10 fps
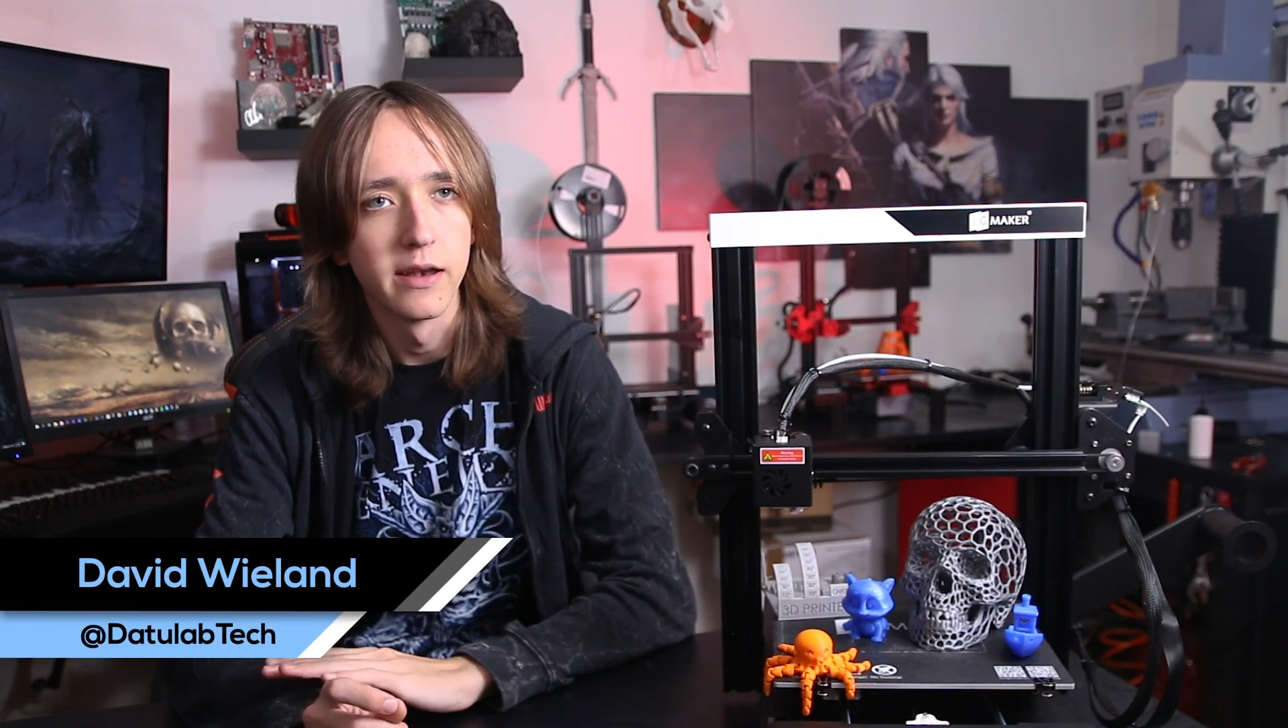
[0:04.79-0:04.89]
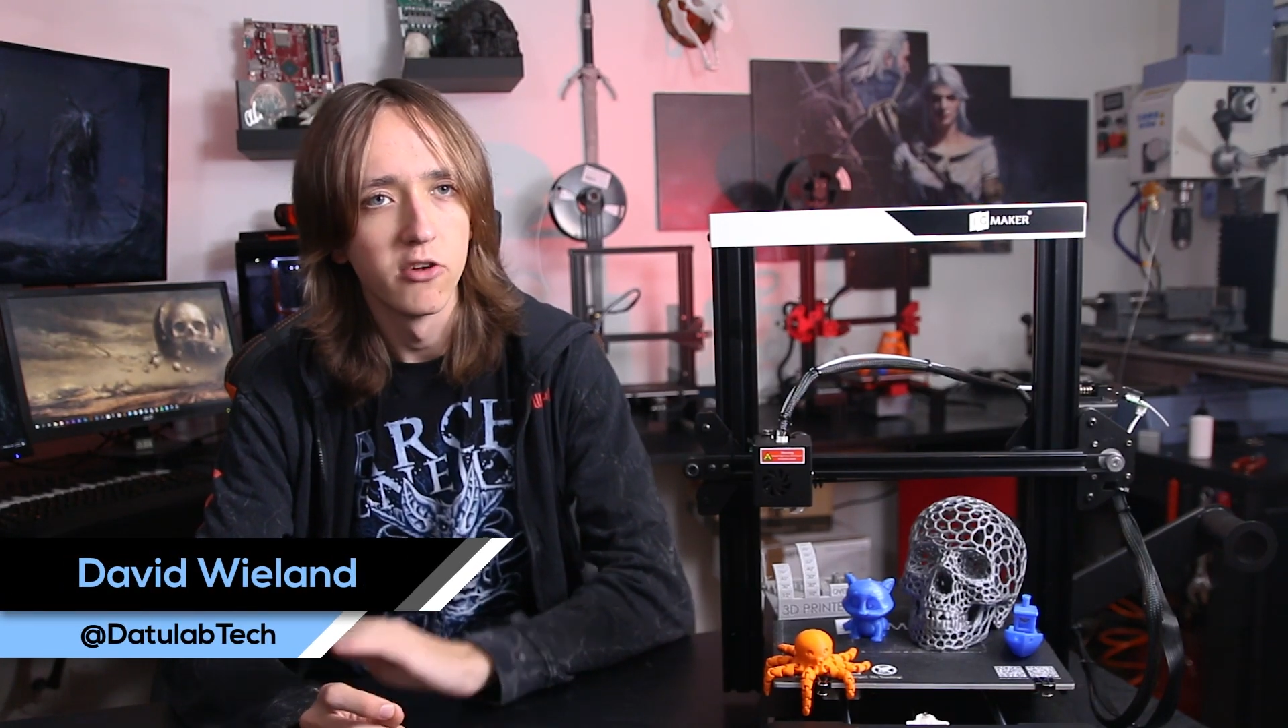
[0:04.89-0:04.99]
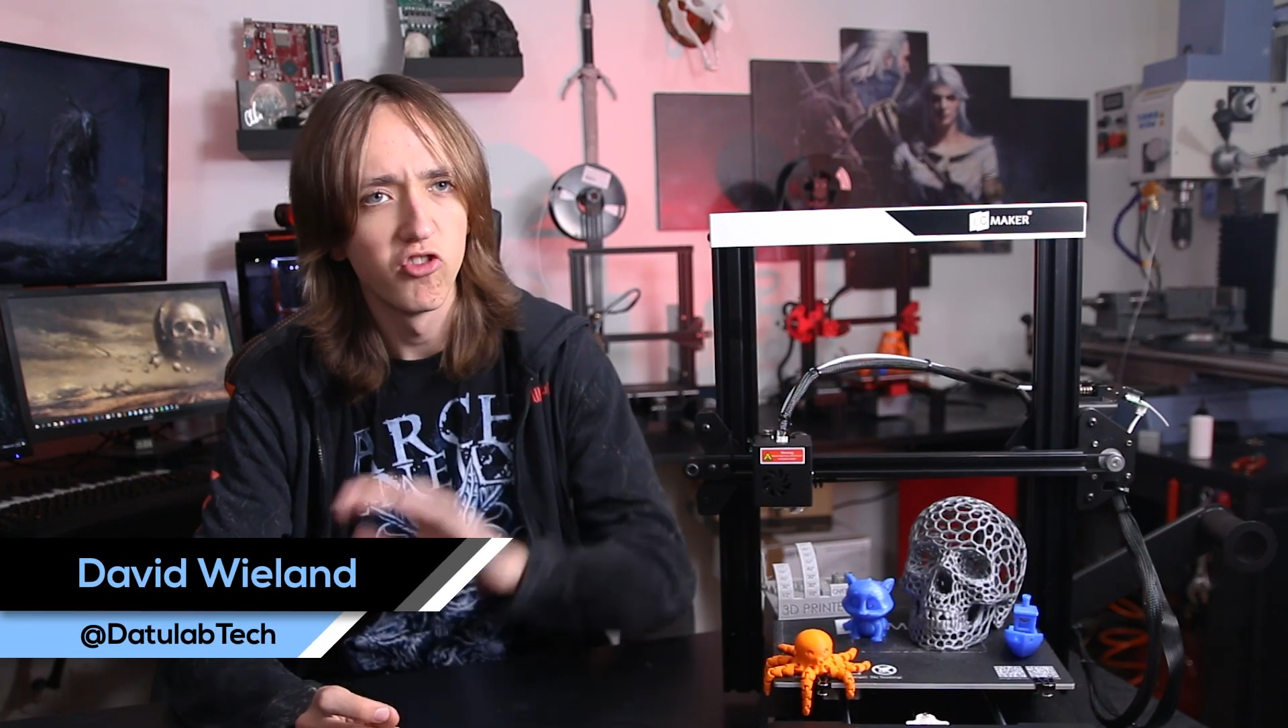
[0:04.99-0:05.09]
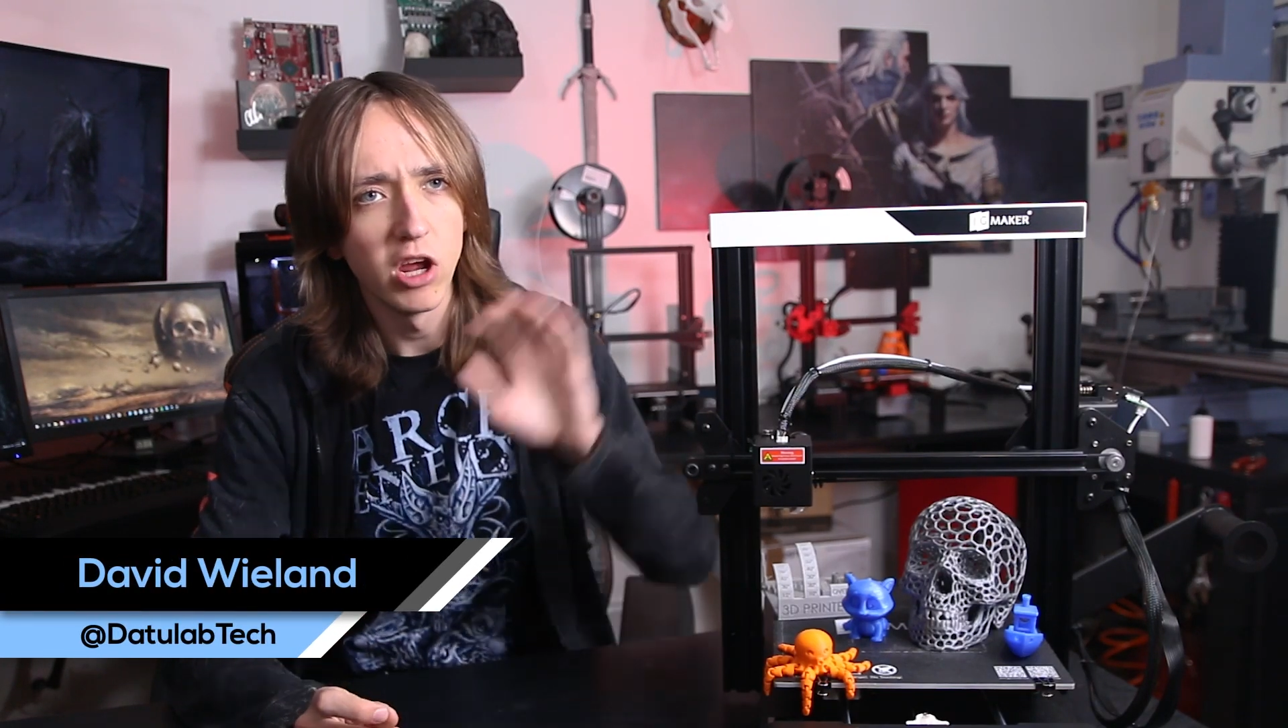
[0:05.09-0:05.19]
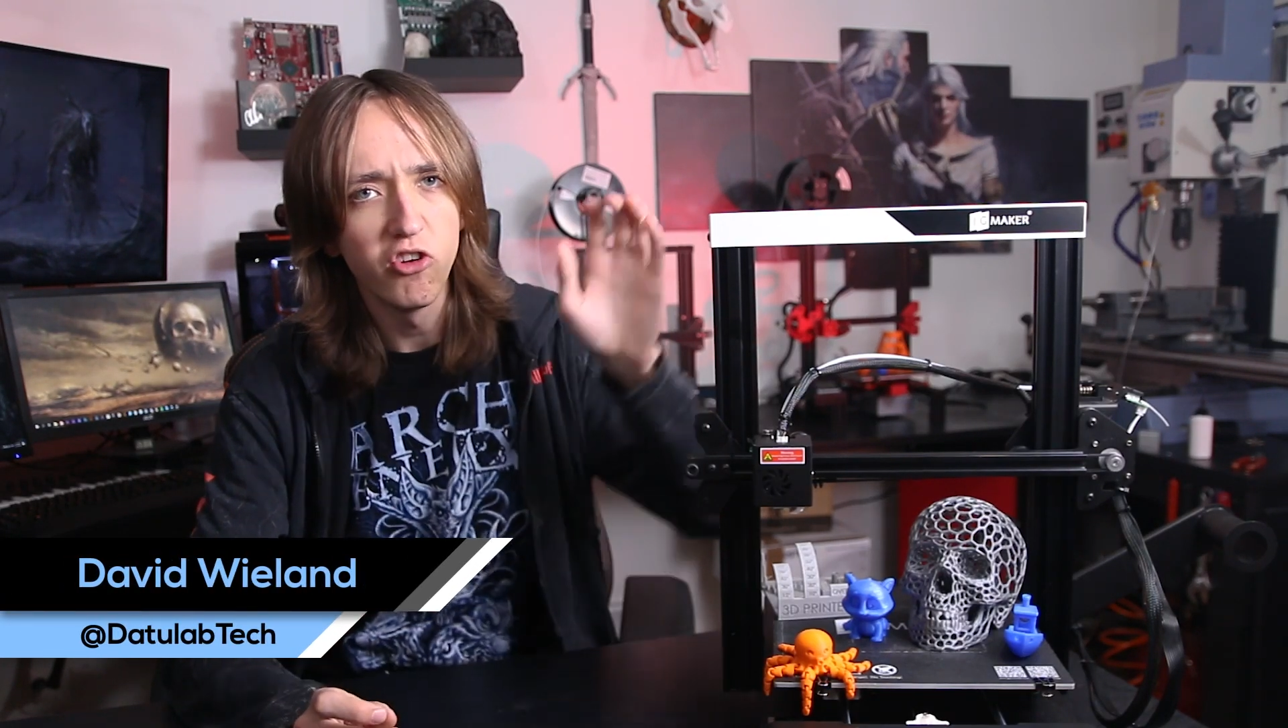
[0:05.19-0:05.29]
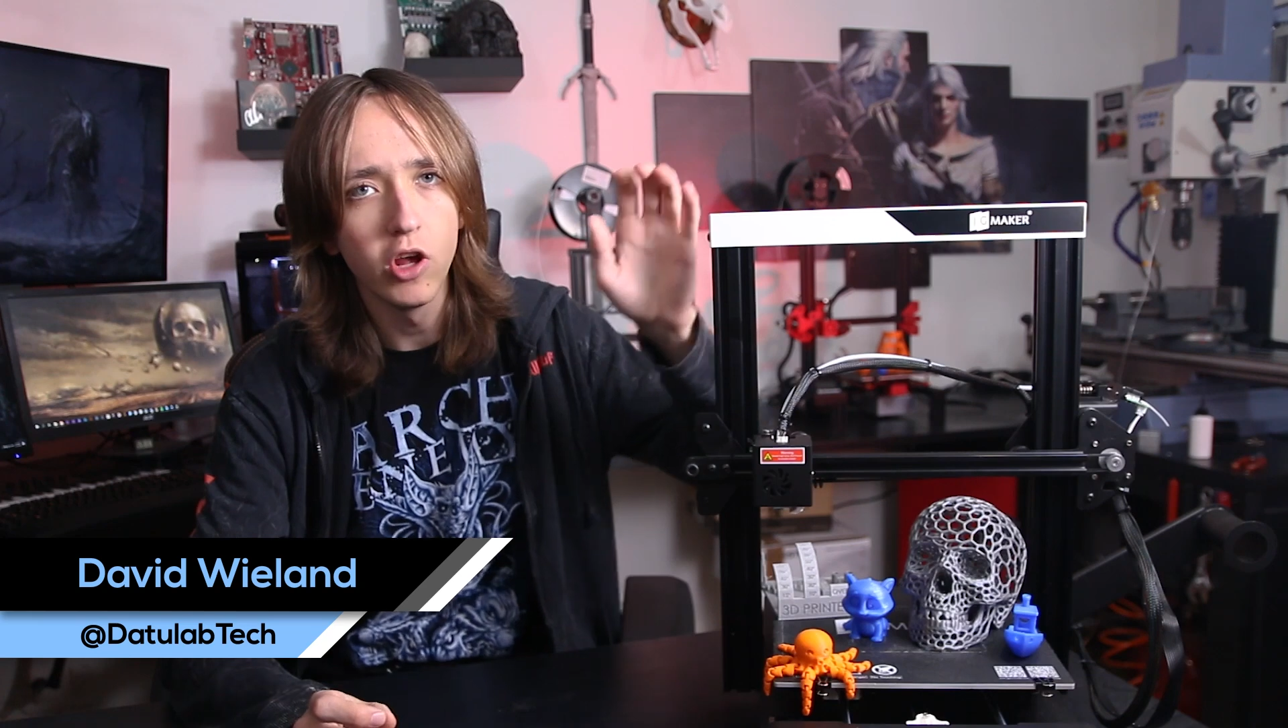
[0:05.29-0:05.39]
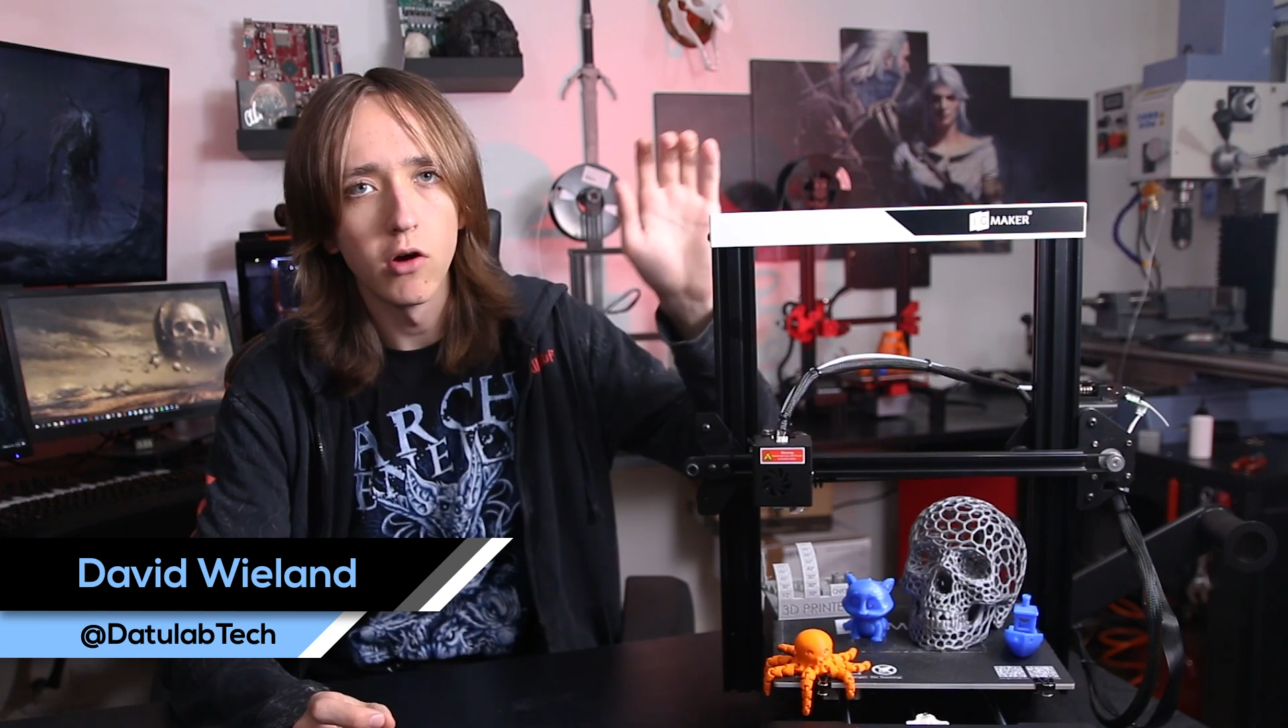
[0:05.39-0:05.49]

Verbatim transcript: at the JG